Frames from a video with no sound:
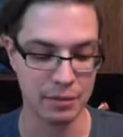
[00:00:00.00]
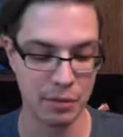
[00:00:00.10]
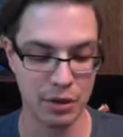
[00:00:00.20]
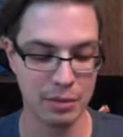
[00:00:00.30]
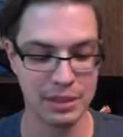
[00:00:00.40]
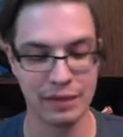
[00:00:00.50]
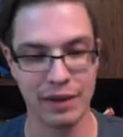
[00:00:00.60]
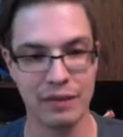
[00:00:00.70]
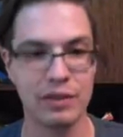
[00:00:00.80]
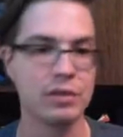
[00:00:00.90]
Pokemons have
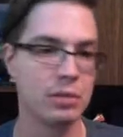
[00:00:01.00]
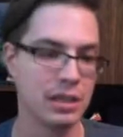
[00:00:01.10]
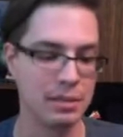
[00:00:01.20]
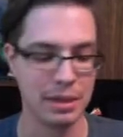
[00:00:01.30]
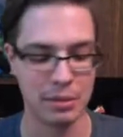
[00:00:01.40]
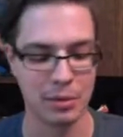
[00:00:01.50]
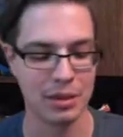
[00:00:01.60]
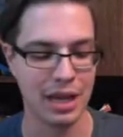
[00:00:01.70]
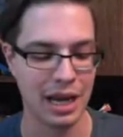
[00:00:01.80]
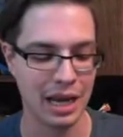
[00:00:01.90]
levels, we'll explain more
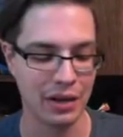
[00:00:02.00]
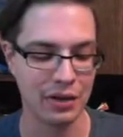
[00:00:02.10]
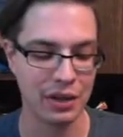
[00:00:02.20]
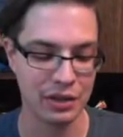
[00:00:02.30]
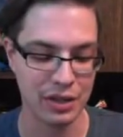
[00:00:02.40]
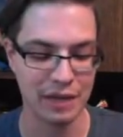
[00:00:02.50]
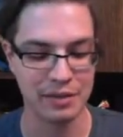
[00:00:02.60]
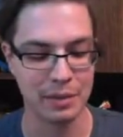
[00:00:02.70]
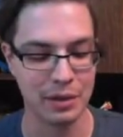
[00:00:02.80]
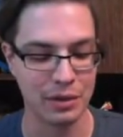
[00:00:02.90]
about that later. They also have
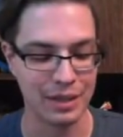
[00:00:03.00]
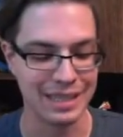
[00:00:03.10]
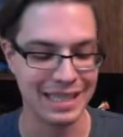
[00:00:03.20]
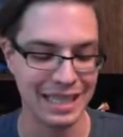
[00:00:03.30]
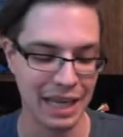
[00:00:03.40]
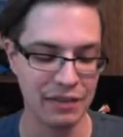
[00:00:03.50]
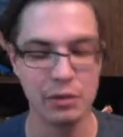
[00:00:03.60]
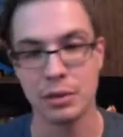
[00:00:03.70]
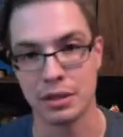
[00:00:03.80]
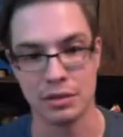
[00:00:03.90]
something called a C
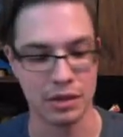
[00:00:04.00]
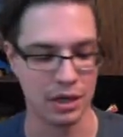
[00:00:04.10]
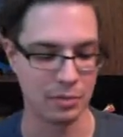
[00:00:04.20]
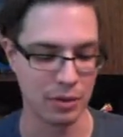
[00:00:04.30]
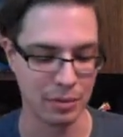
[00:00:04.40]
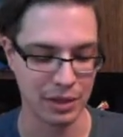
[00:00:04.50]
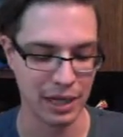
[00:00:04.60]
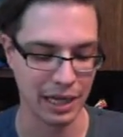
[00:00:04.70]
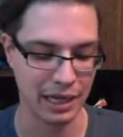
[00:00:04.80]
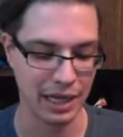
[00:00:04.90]
level, we'll talk more about
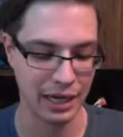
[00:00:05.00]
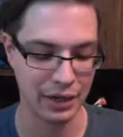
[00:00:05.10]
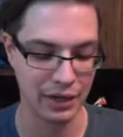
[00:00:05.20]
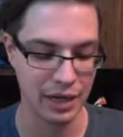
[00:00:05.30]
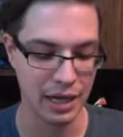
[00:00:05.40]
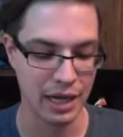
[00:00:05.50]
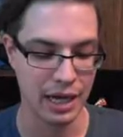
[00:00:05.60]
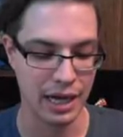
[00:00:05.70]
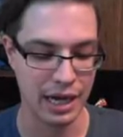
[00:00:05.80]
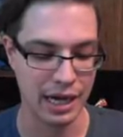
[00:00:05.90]
that later.
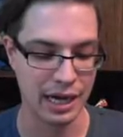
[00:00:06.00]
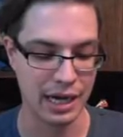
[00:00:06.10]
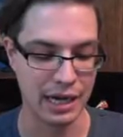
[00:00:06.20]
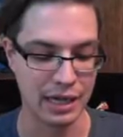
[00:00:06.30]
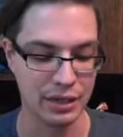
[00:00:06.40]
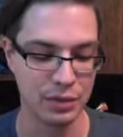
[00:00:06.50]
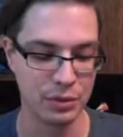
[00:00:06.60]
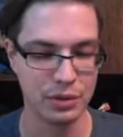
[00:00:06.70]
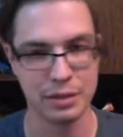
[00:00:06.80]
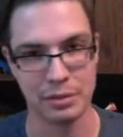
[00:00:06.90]

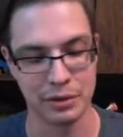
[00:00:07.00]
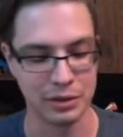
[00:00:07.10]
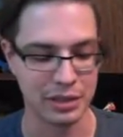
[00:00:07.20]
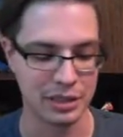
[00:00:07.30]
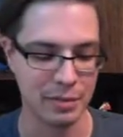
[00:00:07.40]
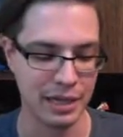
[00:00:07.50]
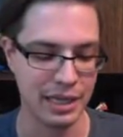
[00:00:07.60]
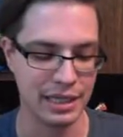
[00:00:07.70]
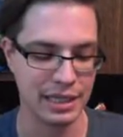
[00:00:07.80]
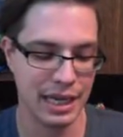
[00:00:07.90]
Duels, number of duels he's been
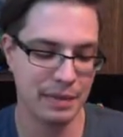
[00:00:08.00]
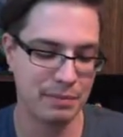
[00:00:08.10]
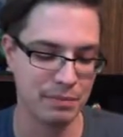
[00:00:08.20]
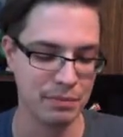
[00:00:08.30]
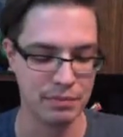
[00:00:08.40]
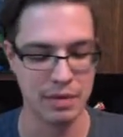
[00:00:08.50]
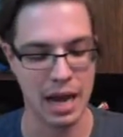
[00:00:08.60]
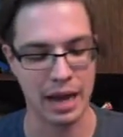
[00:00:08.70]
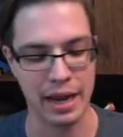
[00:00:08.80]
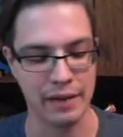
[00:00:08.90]
in. Type,
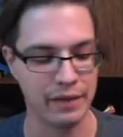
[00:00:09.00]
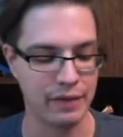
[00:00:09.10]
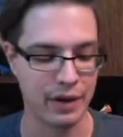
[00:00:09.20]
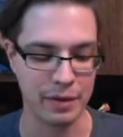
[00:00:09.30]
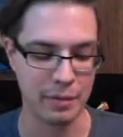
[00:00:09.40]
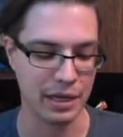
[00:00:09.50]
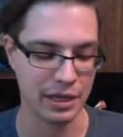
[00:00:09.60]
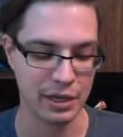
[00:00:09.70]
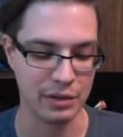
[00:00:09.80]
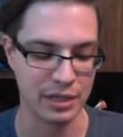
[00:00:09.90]
I haven't found it make
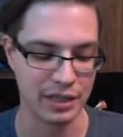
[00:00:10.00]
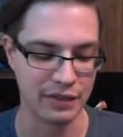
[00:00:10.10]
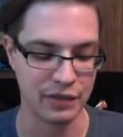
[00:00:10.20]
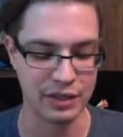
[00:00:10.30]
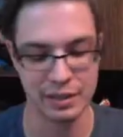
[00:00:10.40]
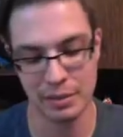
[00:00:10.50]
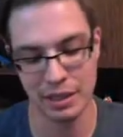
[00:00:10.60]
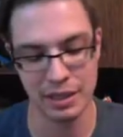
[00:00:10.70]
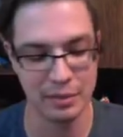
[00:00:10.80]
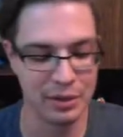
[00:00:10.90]
a huge difference.
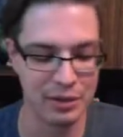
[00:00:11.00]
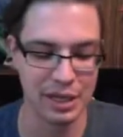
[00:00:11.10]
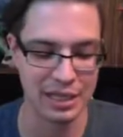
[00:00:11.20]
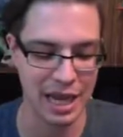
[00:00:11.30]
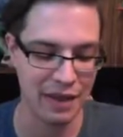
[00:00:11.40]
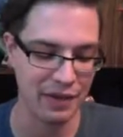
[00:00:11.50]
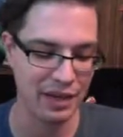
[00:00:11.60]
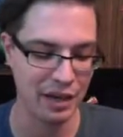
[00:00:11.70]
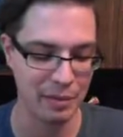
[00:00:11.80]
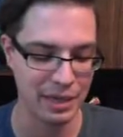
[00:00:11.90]
Ability, Mewtwo doesn't have any,
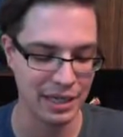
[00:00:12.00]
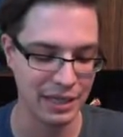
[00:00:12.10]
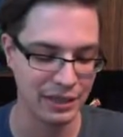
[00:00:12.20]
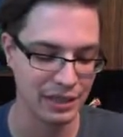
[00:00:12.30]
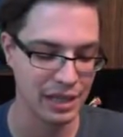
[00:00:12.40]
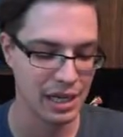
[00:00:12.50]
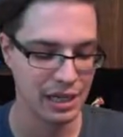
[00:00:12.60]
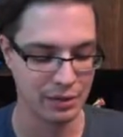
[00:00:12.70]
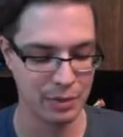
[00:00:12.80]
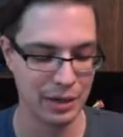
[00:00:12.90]
not a big deal.
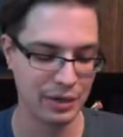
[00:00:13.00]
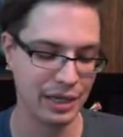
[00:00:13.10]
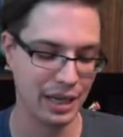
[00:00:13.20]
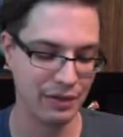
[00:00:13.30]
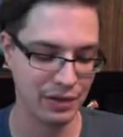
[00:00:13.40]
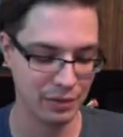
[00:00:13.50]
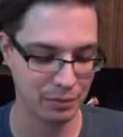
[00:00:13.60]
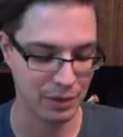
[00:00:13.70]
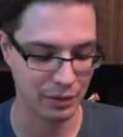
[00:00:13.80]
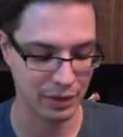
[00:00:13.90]
Rarity level,
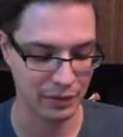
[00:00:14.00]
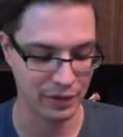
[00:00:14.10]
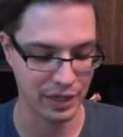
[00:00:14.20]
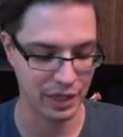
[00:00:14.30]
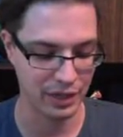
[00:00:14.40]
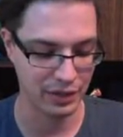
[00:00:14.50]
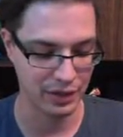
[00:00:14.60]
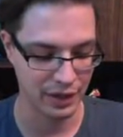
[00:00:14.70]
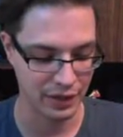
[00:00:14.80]
being right over here.